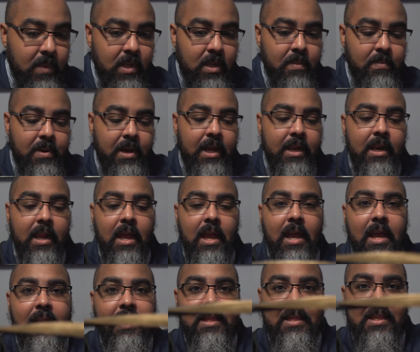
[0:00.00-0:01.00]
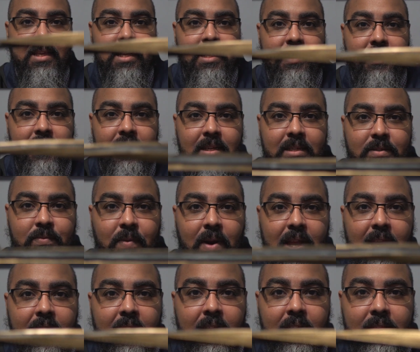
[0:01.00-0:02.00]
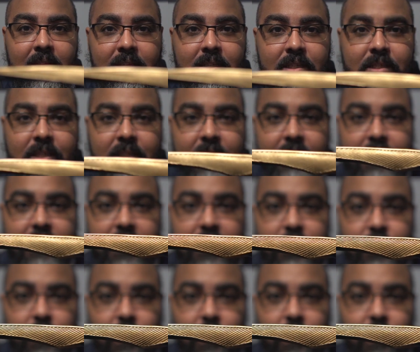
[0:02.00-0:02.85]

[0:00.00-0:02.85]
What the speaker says: But this right here, this is the Snitch